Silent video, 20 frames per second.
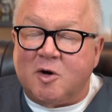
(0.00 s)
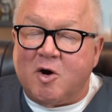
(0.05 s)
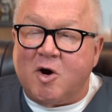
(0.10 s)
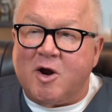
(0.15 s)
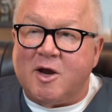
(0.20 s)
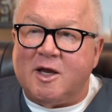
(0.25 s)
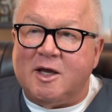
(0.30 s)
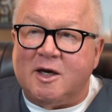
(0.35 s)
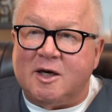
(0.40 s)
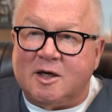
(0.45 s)
I
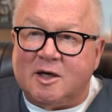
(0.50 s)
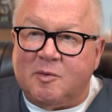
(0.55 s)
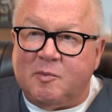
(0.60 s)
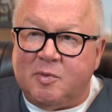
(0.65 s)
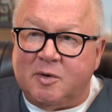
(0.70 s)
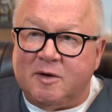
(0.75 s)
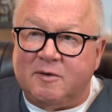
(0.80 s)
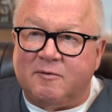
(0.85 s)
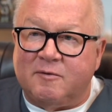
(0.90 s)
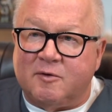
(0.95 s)
get a
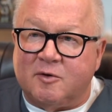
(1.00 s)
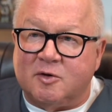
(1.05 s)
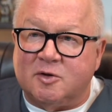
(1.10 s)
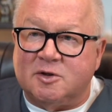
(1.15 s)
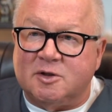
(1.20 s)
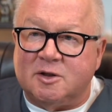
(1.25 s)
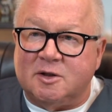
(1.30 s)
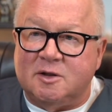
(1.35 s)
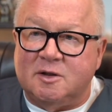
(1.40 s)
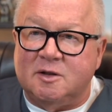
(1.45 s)
complete
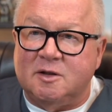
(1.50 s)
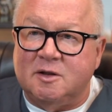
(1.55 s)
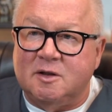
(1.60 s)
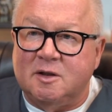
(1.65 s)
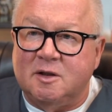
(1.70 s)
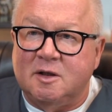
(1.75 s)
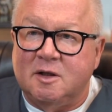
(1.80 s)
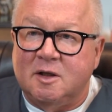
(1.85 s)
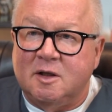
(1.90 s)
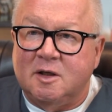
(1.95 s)
virgin
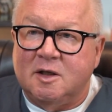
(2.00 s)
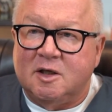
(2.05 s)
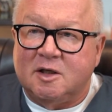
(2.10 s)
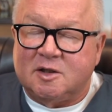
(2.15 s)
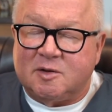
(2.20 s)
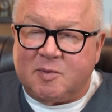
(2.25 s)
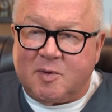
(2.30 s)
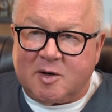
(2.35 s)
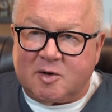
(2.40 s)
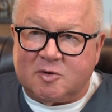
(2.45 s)

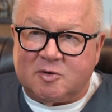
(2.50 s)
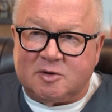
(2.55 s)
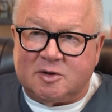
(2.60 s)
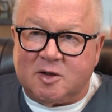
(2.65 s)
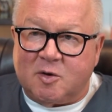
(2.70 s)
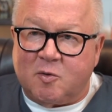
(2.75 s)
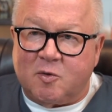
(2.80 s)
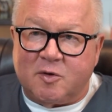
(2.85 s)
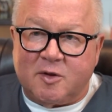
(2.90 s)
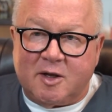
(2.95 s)
specters
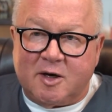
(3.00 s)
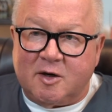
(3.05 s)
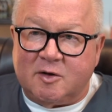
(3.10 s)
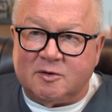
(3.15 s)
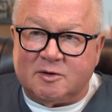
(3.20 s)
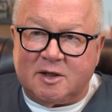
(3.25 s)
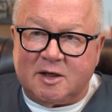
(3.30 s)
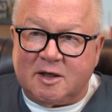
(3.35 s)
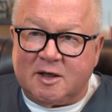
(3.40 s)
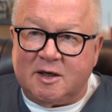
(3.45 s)
that where they don't
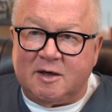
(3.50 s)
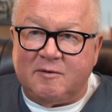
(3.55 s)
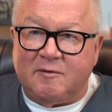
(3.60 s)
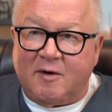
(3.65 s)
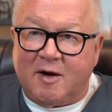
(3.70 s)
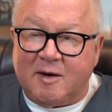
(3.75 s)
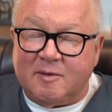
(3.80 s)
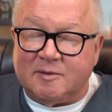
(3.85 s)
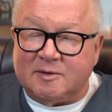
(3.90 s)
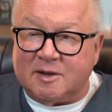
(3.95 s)
take any
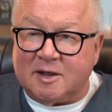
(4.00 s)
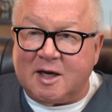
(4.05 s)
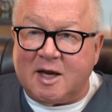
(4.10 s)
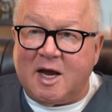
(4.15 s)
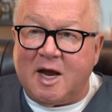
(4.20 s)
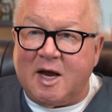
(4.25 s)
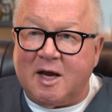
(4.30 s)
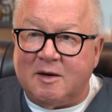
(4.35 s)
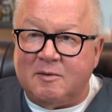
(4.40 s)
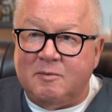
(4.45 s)
vitamins. Like
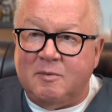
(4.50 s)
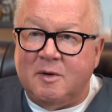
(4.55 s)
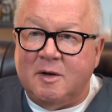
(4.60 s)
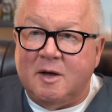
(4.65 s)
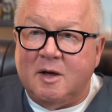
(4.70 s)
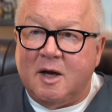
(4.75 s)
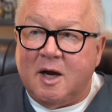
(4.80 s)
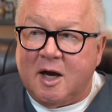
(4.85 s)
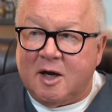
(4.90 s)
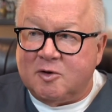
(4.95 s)
I, oh
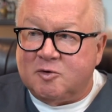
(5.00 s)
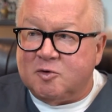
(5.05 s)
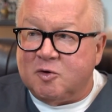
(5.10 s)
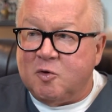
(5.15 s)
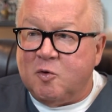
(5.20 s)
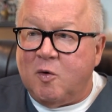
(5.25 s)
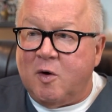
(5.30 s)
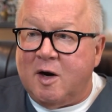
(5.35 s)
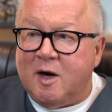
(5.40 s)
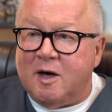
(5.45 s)
yeah, I drew
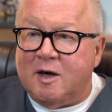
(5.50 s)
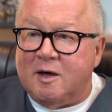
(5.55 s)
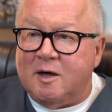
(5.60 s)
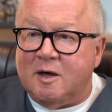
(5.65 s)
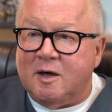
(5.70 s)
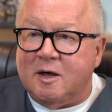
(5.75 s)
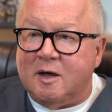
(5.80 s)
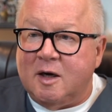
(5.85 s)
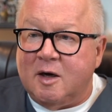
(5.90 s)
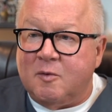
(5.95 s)

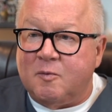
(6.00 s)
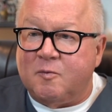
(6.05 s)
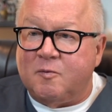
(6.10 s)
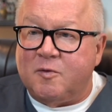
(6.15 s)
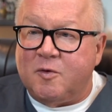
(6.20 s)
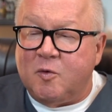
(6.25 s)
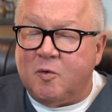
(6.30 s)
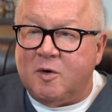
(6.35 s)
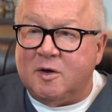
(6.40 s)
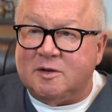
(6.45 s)
one a
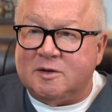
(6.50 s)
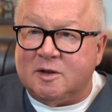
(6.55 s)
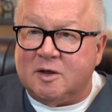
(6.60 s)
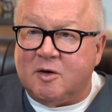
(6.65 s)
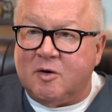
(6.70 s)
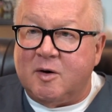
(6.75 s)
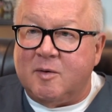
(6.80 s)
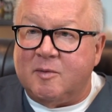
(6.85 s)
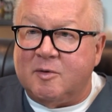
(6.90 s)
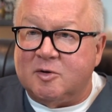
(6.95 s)
few weeks ago,
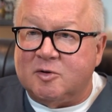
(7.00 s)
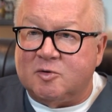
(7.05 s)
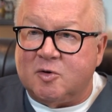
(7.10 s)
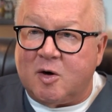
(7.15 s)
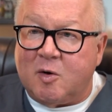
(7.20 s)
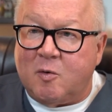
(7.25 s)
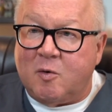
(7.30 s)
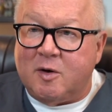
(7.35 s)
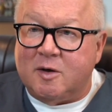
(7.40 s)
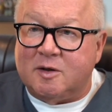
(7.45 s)
and I'm gonna draw
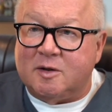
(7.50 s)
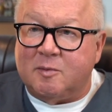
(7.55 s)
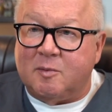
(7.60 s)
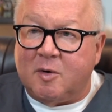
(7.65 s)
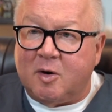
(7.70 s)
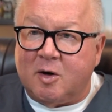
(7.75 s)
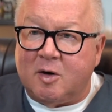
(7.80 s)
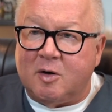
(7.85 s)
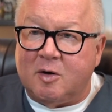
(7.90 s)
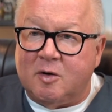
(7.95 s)
one
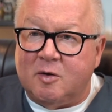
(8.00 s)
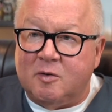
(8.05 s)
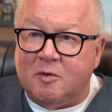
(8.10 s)
tomorrow.